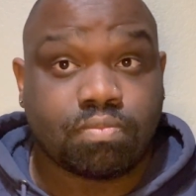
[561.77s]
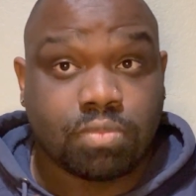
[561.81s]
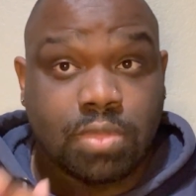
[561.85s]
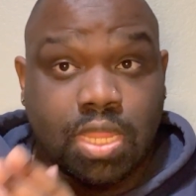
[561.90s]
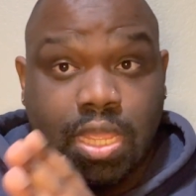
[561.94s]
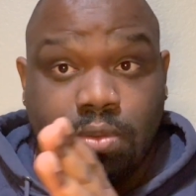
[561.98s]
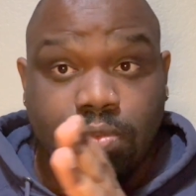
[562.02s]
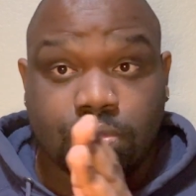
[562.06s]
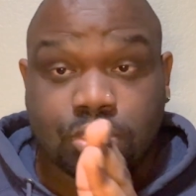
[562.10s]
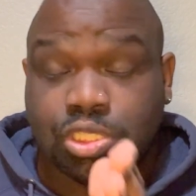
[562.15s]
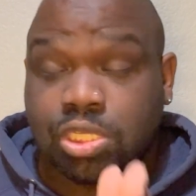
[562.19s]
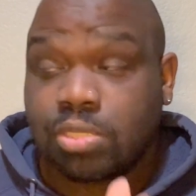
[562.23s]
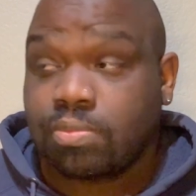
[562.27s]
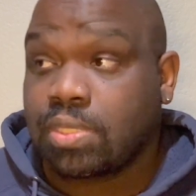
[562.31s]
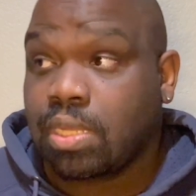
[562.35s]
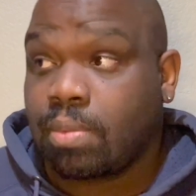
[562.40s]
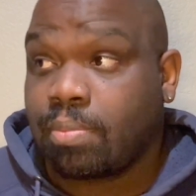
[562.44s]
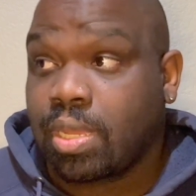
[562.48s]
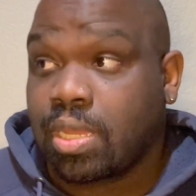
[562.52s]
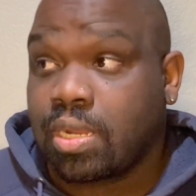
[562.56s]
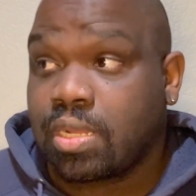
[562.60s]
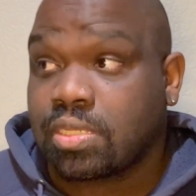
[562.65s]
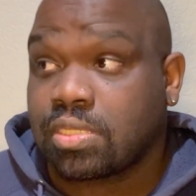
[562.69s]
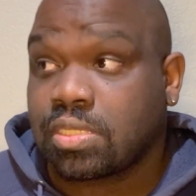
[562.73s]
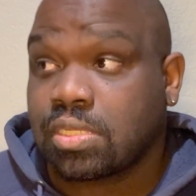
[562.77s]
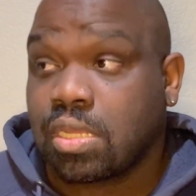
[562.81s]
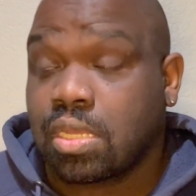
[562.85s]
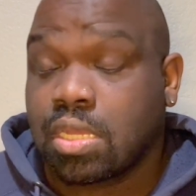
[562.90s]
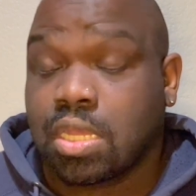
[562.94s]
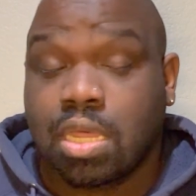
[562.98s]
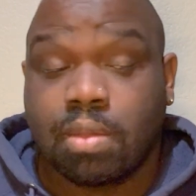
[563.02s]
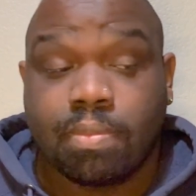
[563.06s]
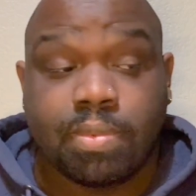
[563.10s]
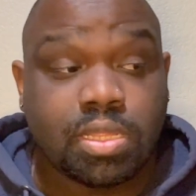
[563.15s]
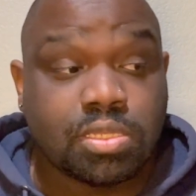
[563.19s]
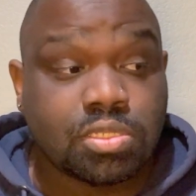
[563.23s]
Now, when she was talking about her son
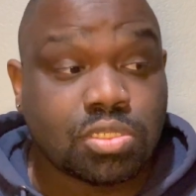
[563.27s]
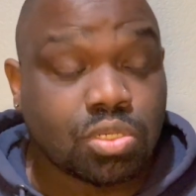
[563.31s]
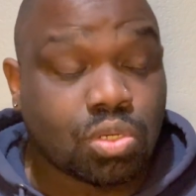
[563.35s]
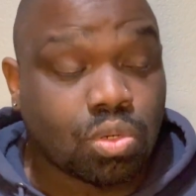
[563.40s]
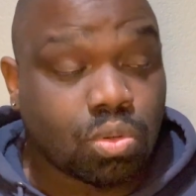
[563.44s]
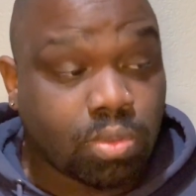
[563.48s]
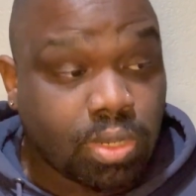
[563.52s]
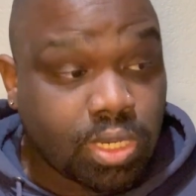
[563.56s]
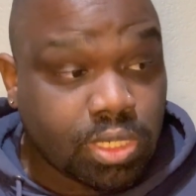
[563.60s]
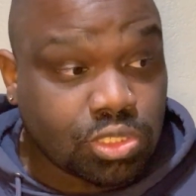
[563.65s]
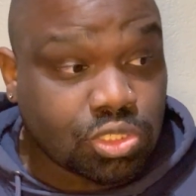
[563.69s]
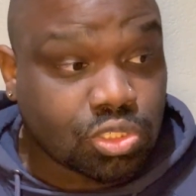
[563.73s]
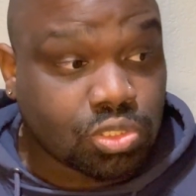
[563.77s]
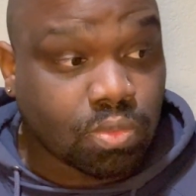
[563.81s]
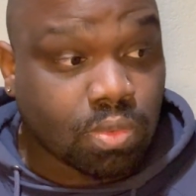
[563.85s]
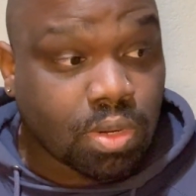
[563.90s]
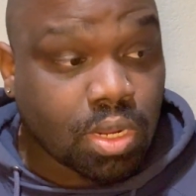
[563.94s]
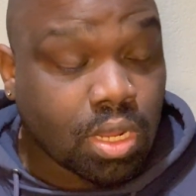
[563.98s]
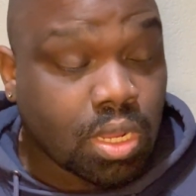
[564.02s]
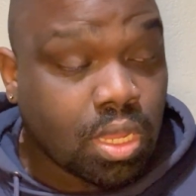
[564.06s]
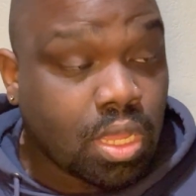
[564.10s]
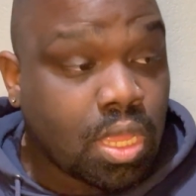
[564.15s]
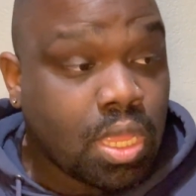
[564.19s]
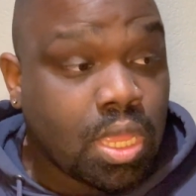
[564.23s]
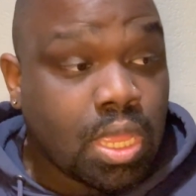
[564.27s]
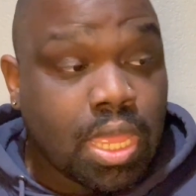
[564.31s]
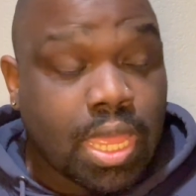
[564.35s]
coming into the restaurant